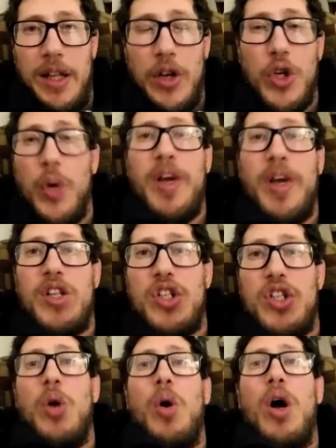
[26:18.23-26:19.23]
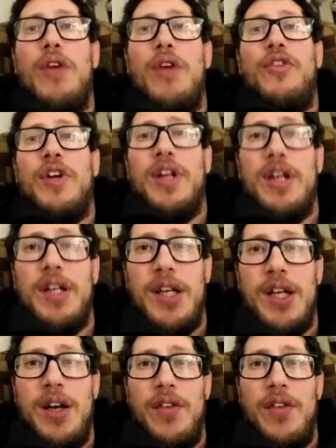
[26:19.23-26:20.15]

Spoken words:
like they're doing it so often